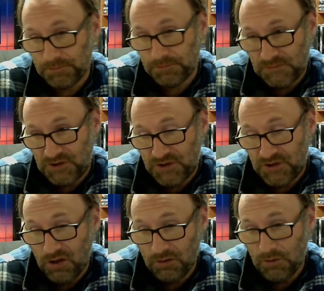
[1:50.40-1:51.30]

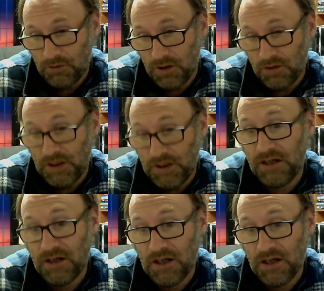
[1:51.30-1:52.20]
just
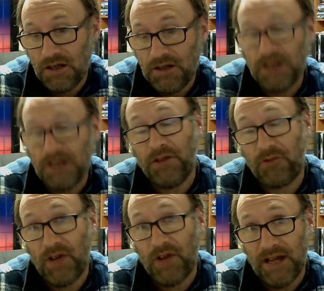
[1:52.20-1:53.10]
nearly
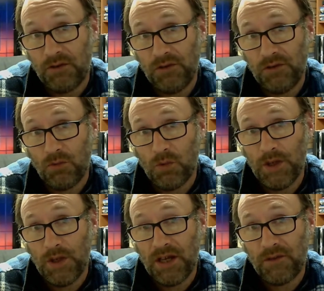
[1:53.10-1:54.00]
3 hours.
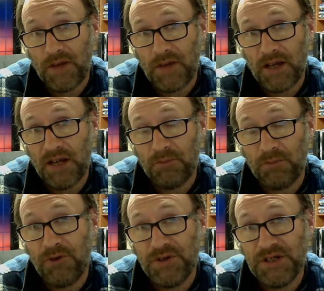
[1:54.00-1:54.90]
We have had a
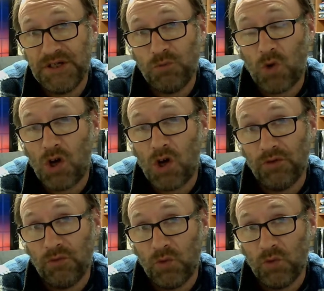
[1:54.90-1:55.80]
pretty wild
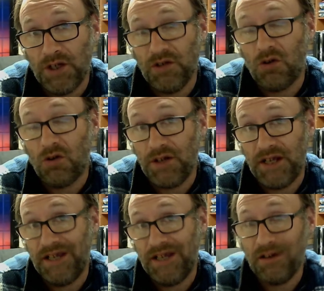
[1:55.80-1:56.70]
and woolly night
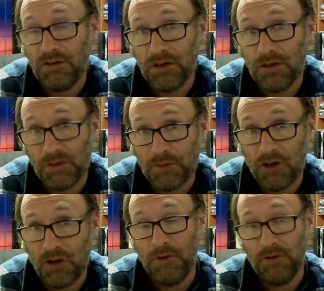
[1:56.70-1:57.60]
here at the
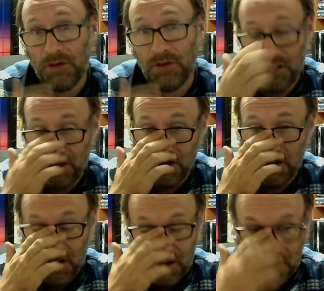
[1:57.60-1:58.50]
moment.
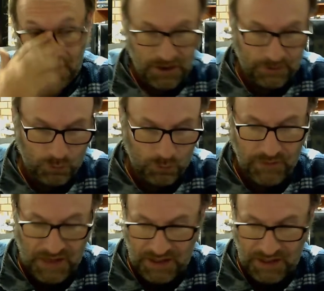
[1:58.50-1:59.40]

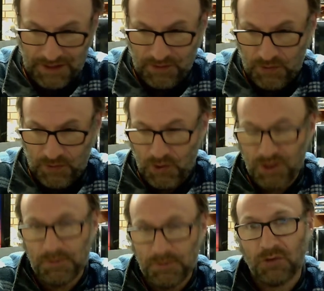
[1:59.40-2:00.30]
We've had about
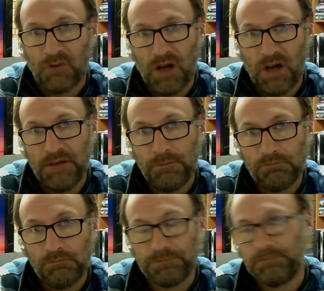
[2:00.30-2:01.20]
30 mil of rain,
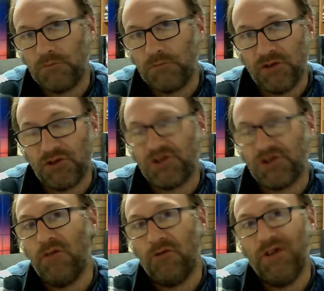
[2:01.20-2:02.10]
so just
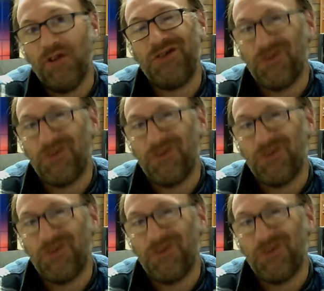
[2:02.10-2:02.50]
over an inch of